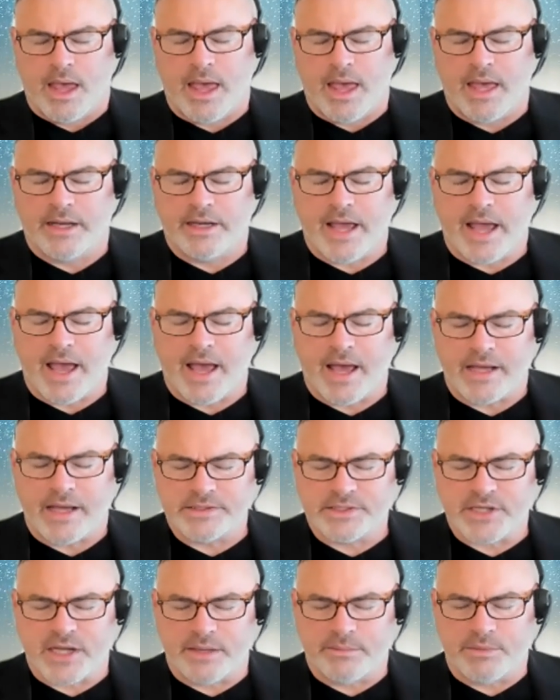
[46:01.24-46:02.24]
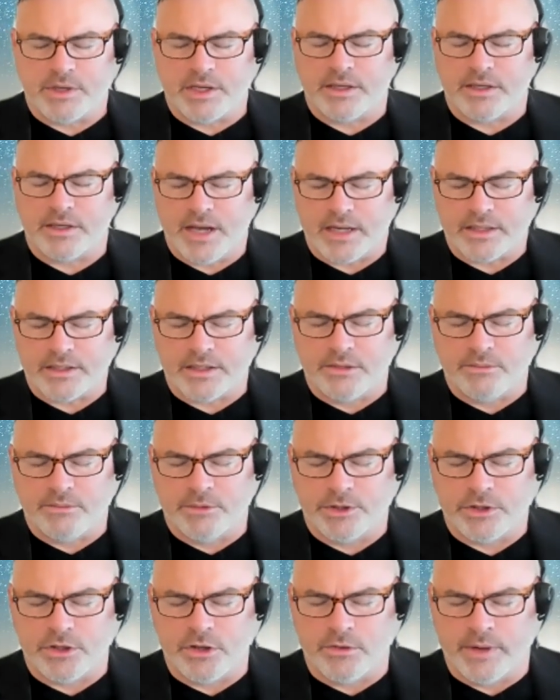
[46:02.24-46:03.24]
And as I'm connecting
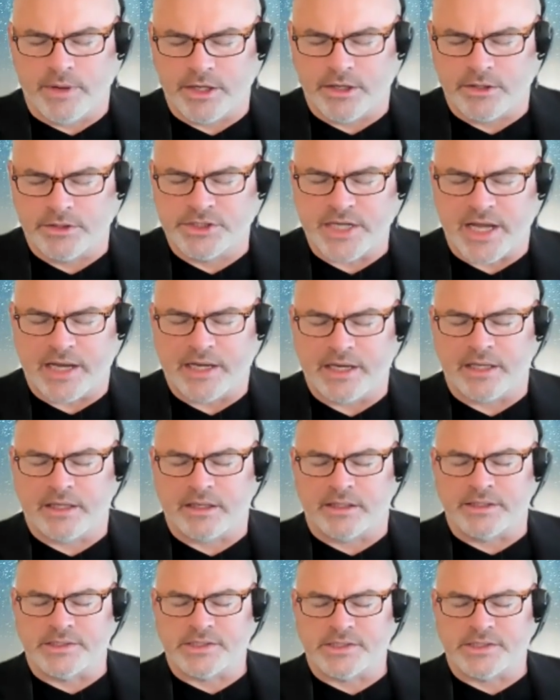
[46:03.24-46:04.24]
with you energetically,